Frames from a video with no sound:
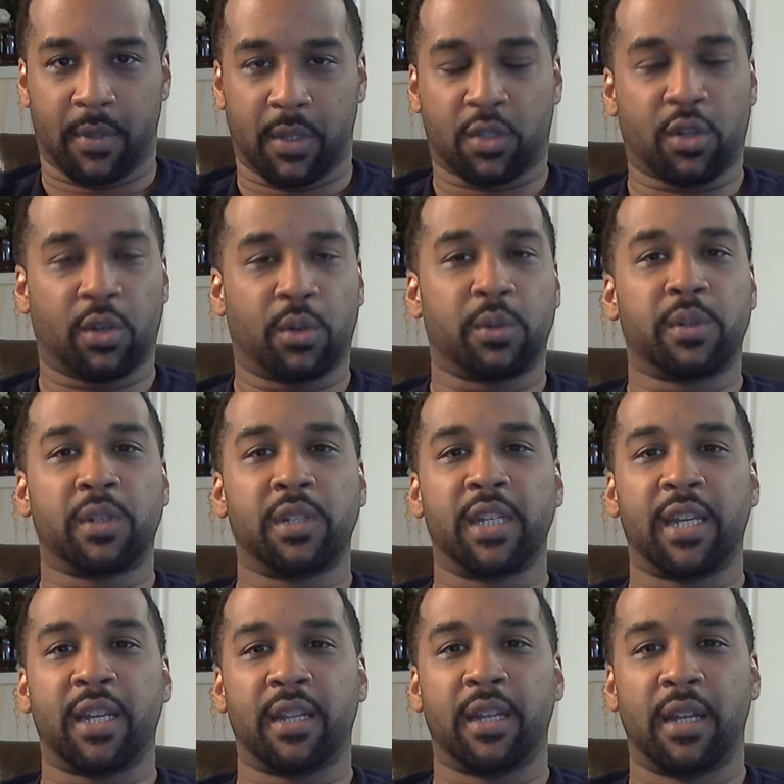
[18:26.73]

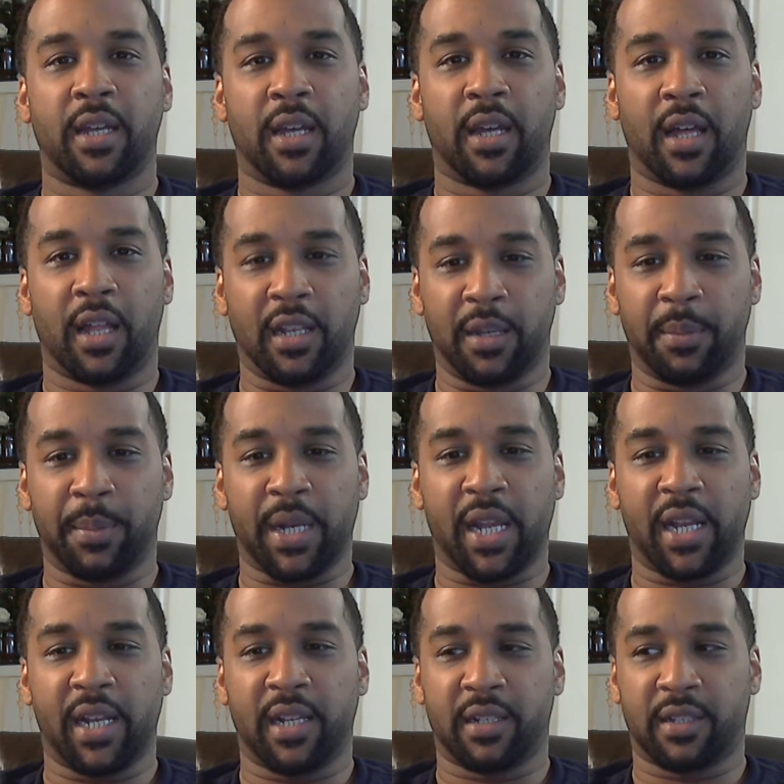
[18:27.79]
Totally
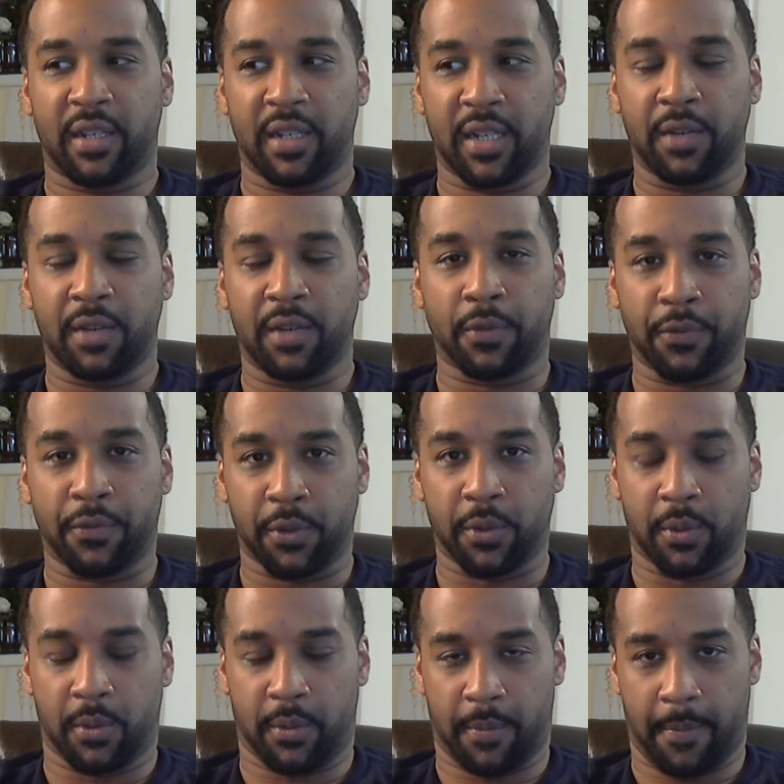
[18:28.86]
eliminating the need for
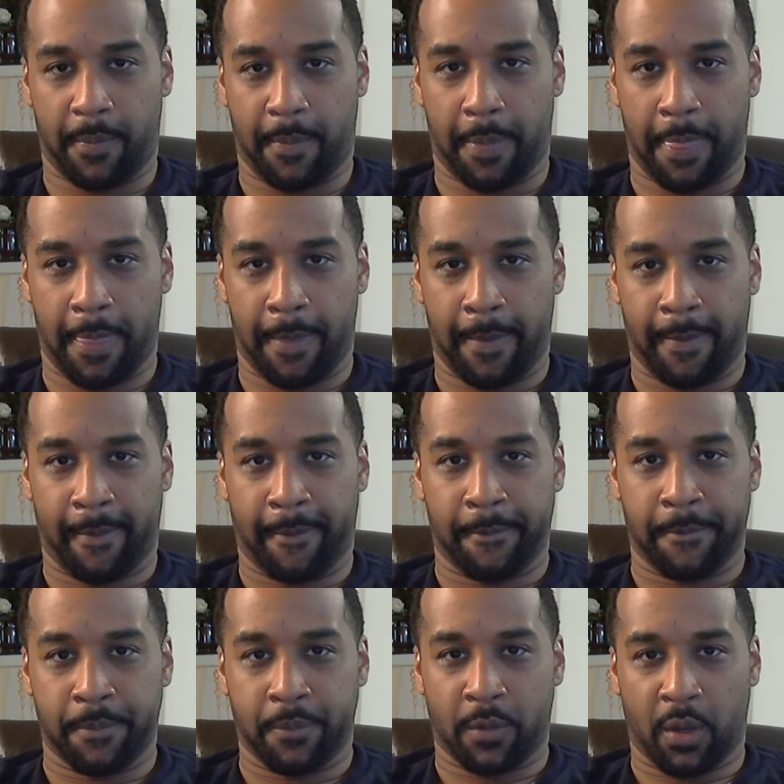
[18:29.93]
fuel.
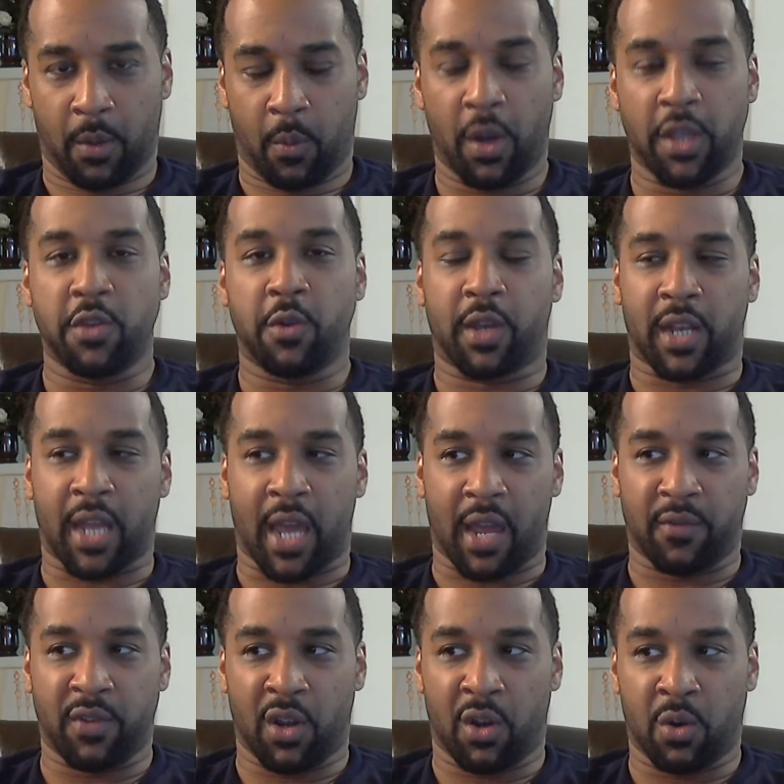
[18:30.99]
Where you can
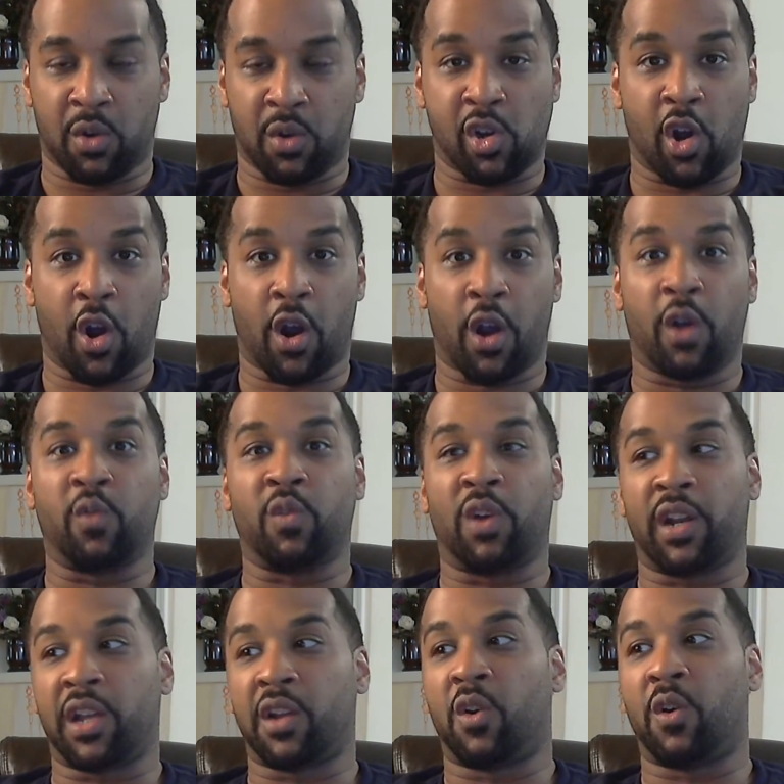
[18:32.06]
have your own car
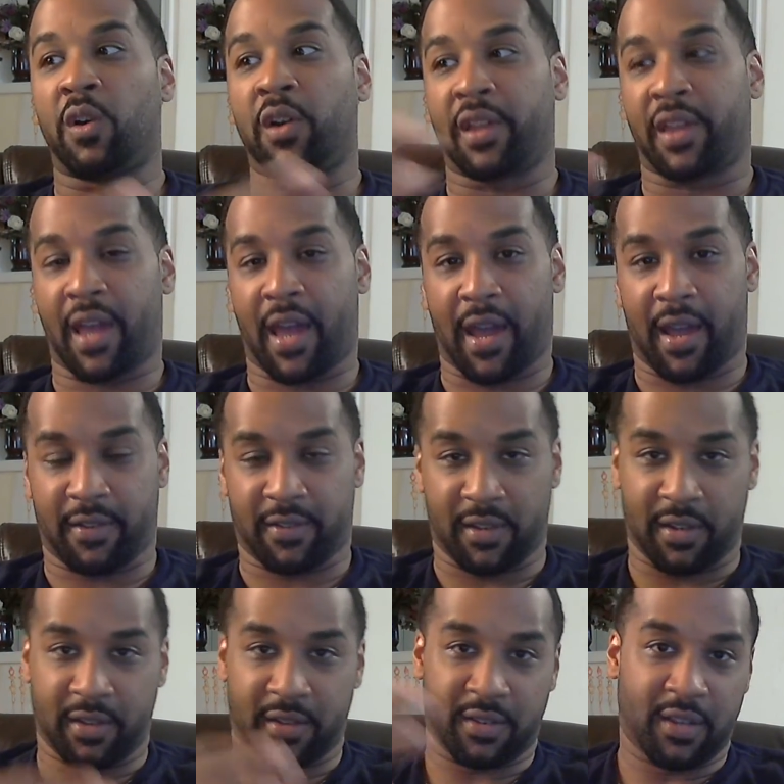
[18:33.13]
running on gas
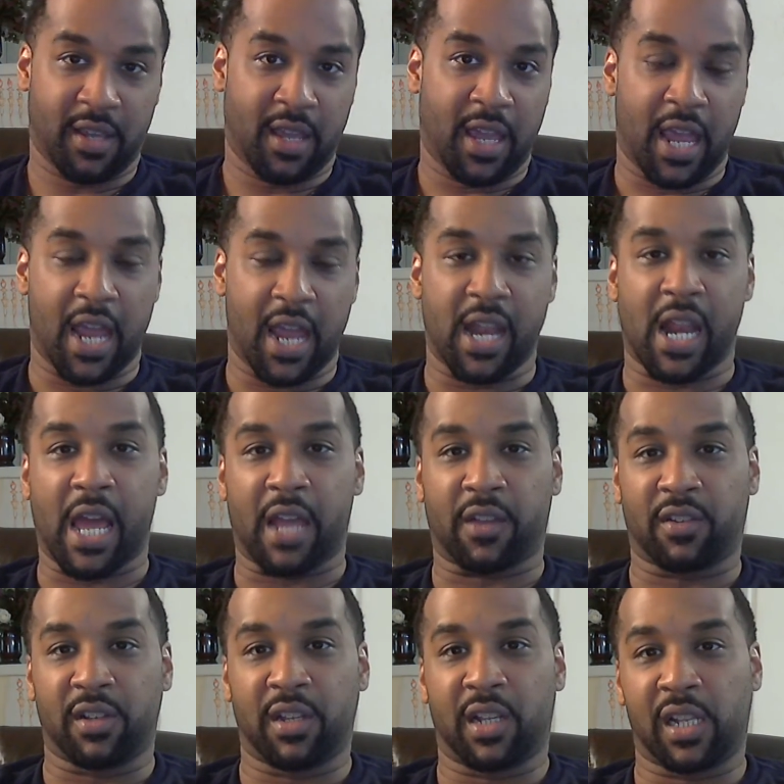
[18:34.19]
and it
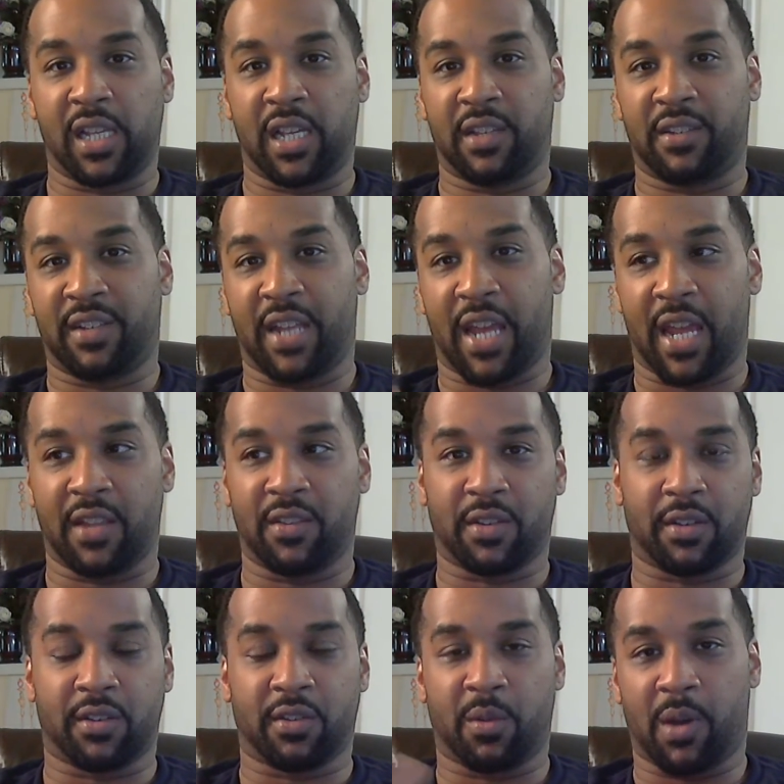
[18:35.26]
actually cleans the
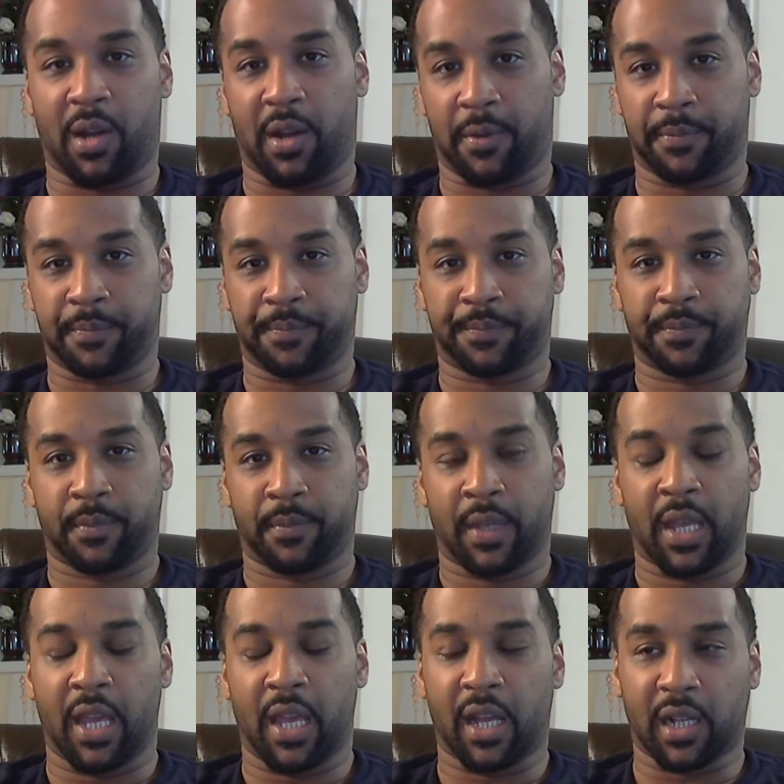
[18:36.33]
engine as well.
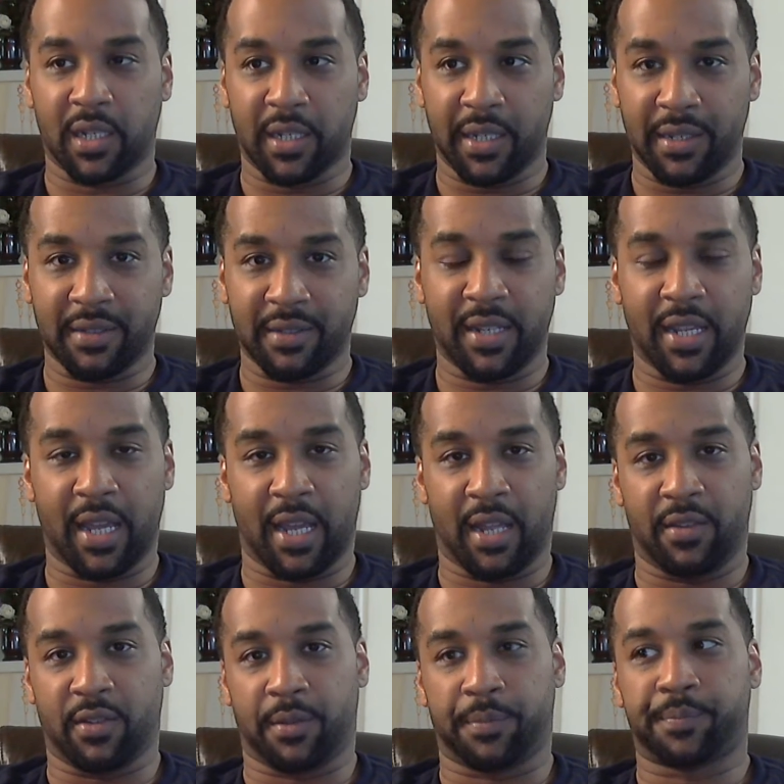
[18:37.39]
It cleans the
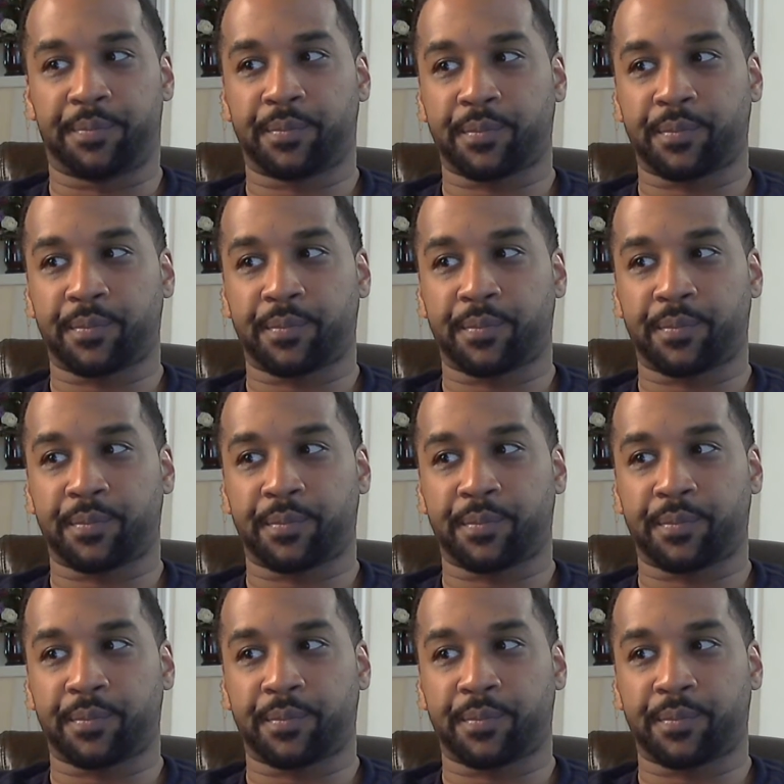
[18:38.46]
engine